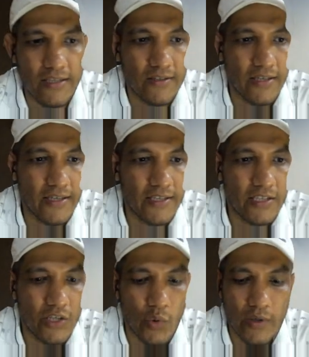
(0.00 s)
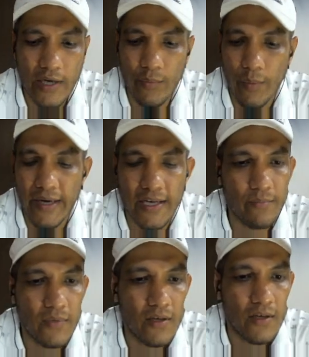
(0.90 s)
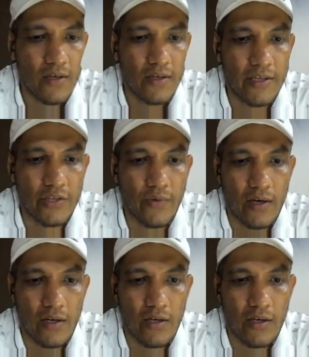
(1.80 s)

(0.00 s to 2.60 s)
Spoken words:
So that is total momentum, this one.